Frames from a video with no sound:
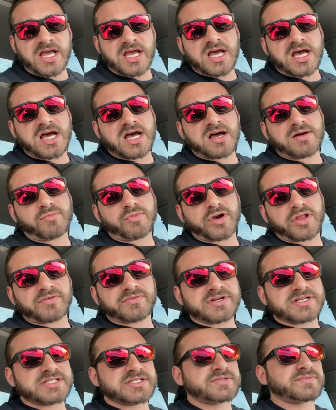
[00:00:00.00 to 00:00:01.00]
One of the
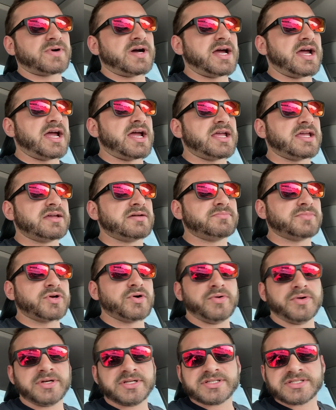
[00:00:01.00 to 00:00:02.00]
reasons why I am
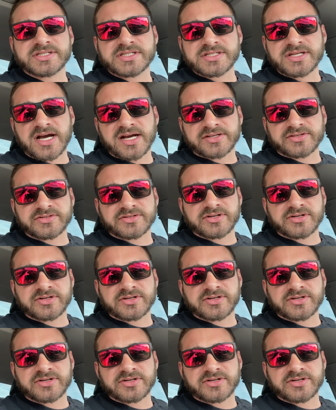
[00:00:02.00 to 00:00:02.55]
going to see Dr.